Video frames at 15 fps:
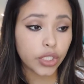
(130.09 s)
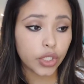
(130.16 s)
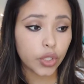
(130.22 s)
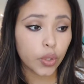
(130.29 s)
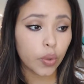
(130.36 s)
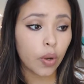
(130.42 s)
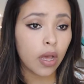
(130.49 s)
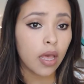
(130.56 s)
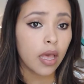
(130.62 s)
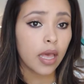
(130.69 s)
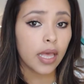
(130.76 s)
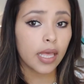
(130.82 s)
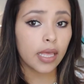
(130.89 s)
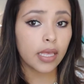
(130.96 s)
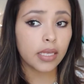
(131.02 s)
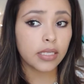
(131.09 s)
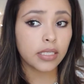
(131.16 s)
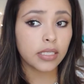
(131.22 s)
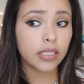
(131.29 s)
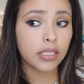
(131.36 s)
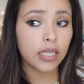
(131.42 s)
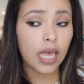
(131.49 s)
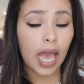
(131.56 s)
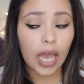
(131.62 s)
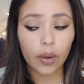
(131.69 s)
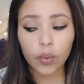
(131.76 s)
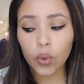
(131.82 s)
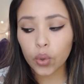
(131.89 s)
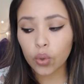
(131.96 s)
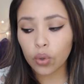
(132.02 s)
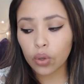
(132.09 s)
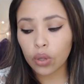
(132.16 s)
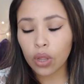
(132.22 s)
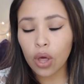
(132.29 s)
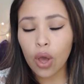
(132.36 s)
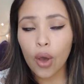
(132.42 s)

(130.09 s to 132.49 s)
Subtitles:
do is I will